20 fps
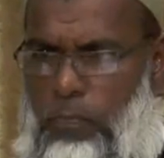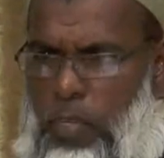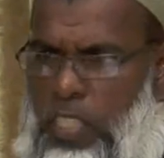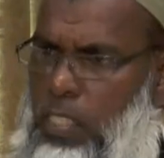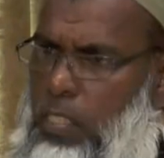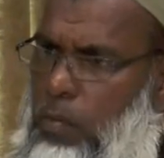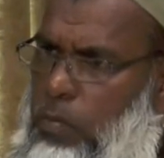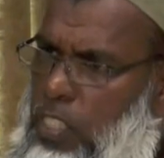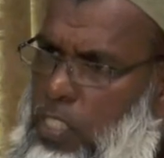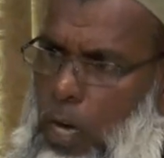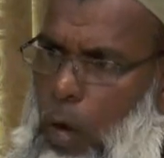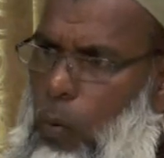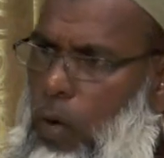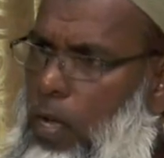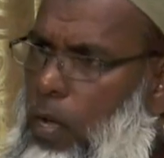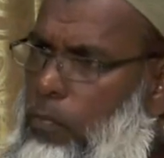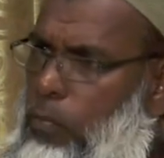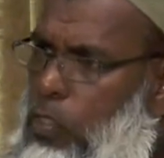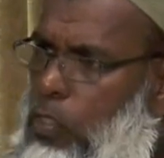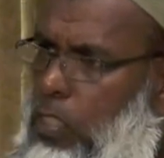Muslims in our
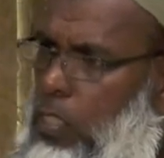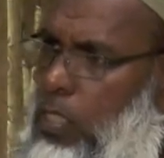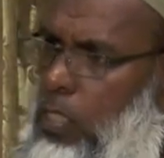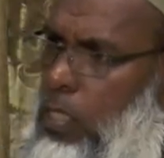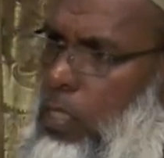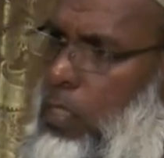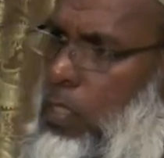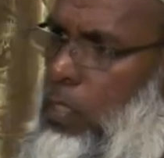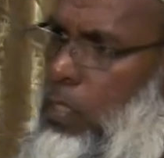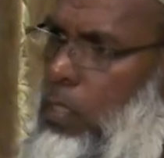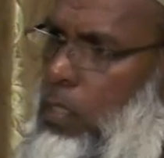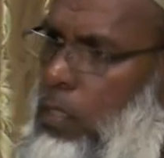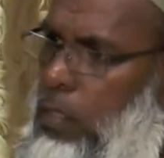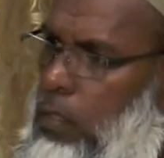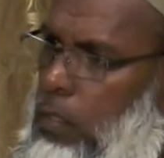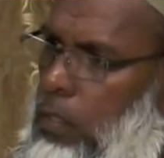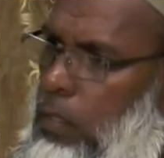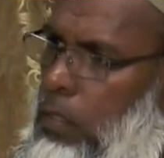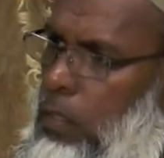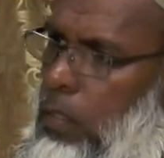community.
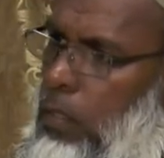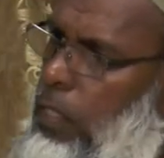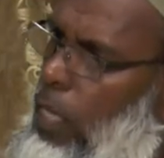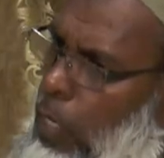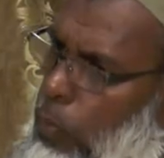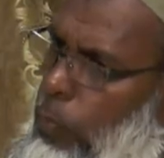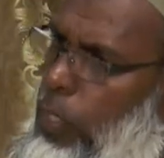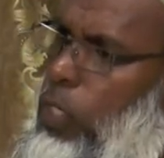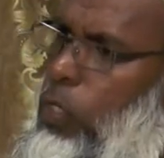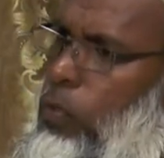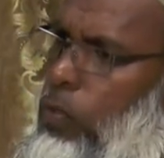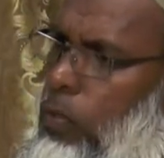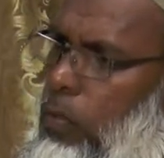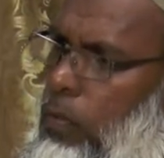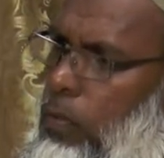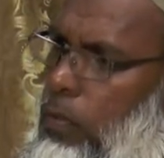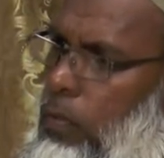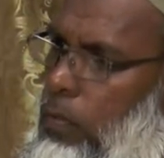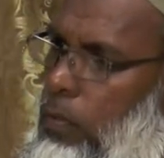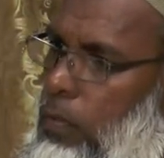Yeah, we do.
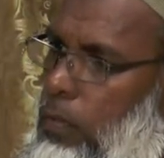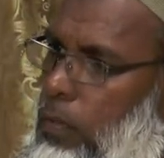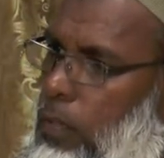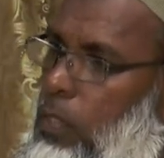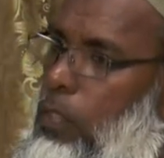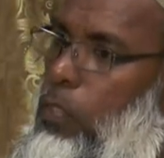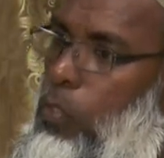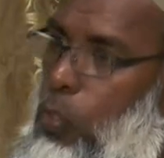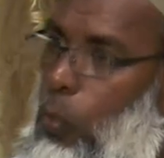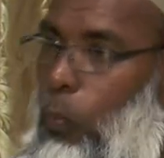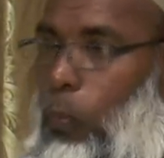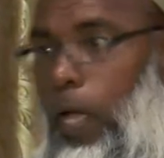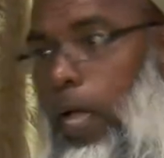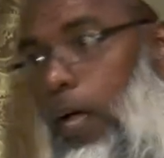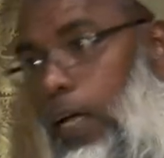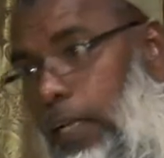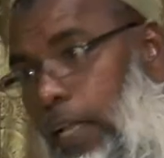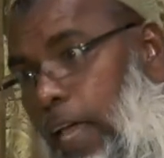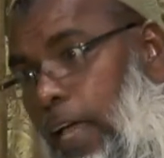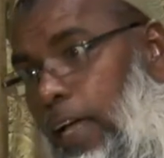So where
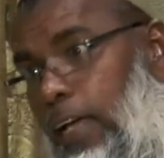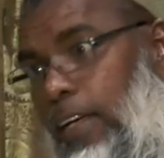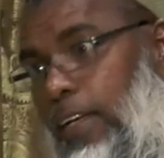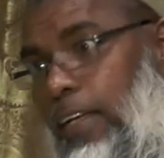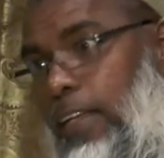are they?